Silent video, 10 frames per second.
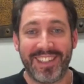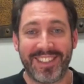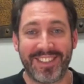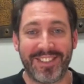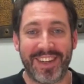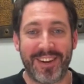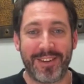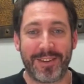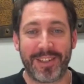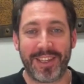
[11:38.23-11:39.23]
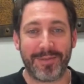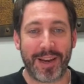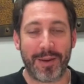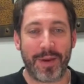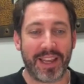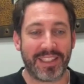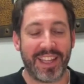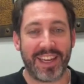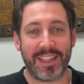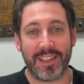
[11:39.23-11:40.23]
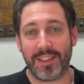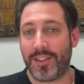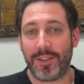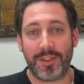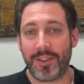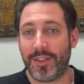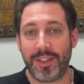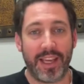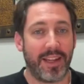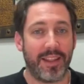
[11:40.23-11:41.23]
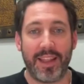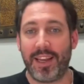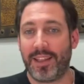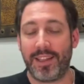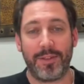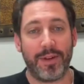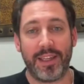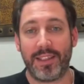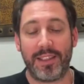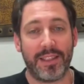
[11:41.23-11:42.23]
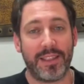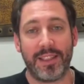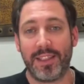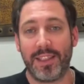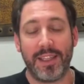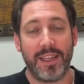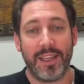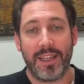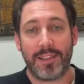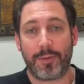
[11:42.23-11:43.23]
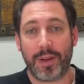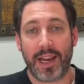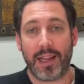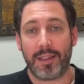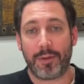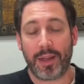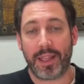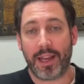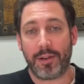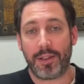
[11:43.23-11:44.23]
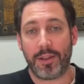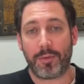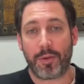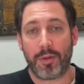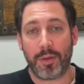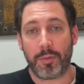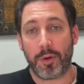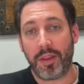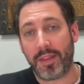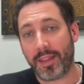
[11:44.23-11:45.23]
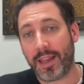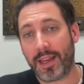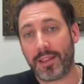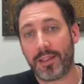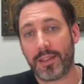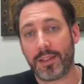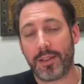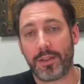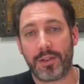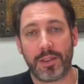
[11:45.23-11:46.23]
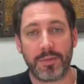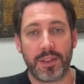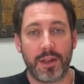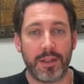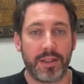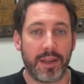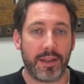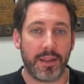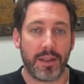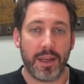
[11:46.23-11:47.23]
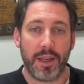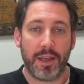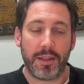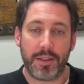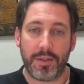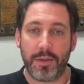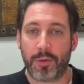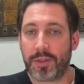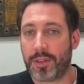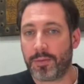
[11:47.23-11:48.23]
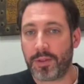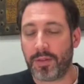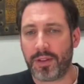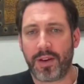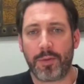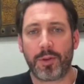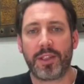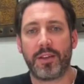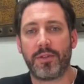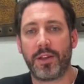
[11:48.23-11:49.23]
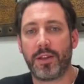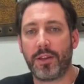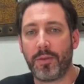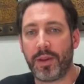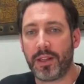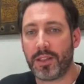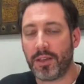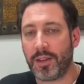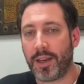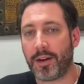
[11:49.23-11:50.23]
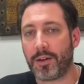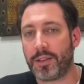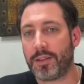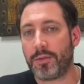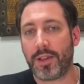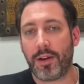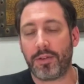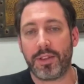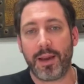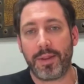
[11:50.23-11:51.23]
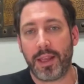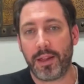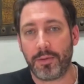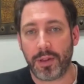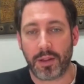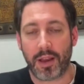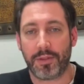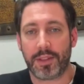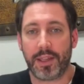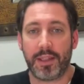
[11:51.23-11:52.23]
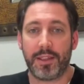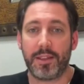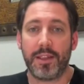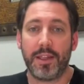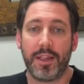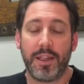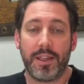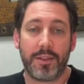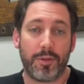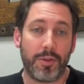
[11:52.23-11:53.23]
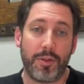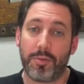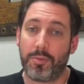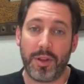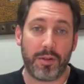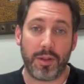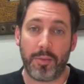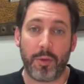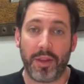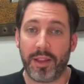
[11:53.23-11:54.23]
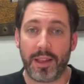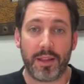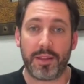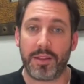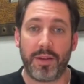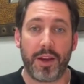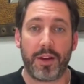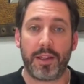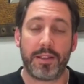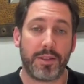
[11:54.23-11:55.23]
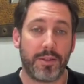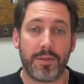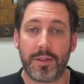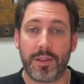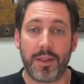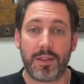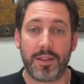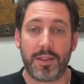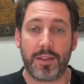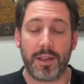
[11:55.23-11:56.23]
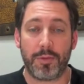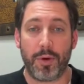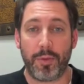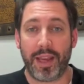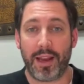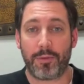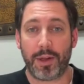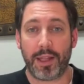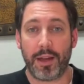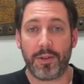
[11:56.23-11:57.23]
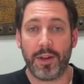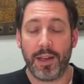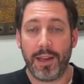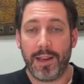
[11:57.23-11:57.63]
So how are you gonna bypass that? That you're getting that anyway. It's a reality right now, and you probably breathe in that. There are some studies saying that 75% of the humidity in the air is now contaminated with glyphosate, and so you're literally breathing on antibiotic. So that's what we have right now.